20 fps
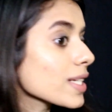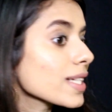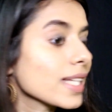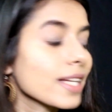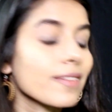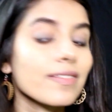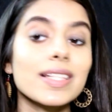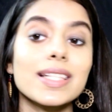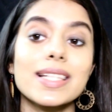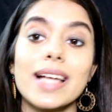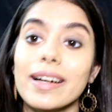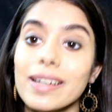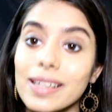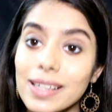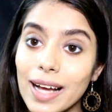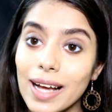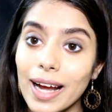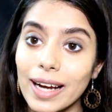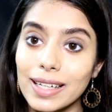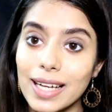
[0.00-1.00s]
gives
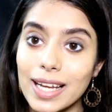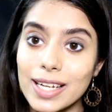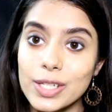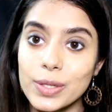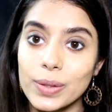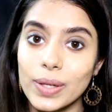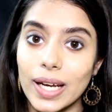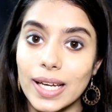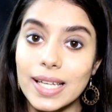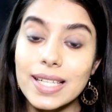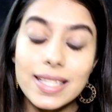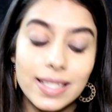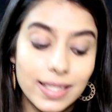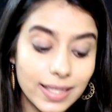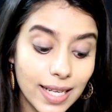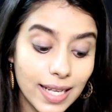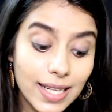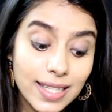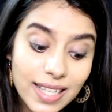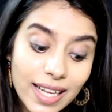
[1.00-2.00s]
subtle highlight, you guys.
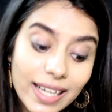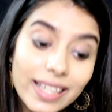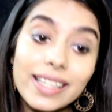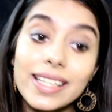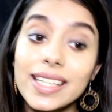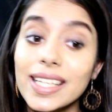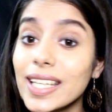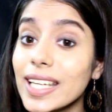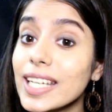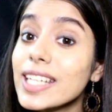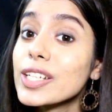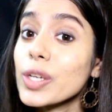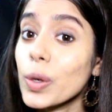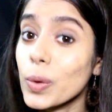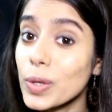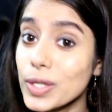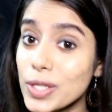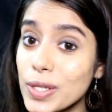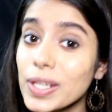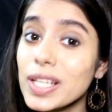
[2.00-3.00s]
Yes, it
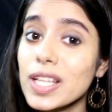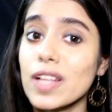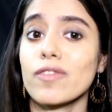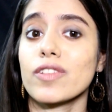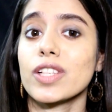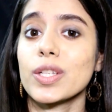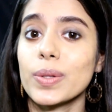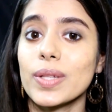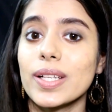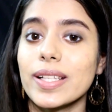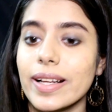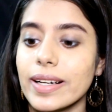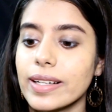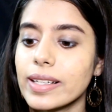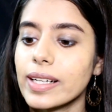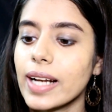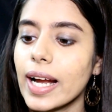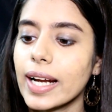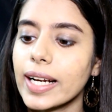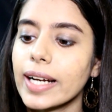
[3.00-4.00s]
also gives you the
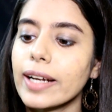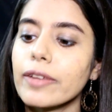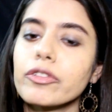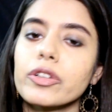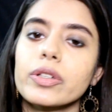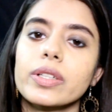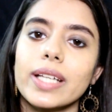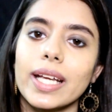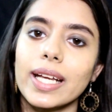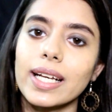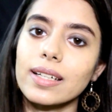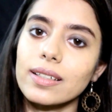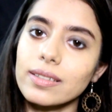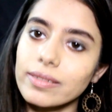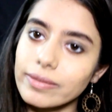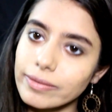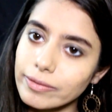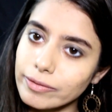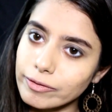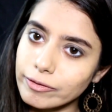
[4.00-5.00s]
subtle highlight if you take
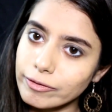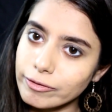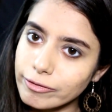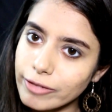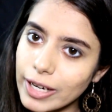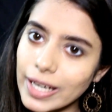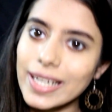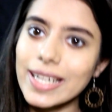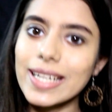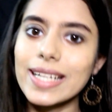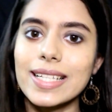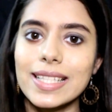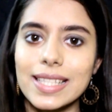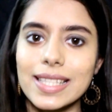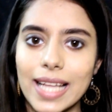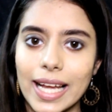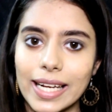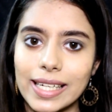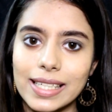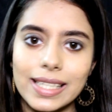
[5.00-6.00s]
very
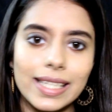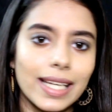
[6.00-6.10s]
slightly.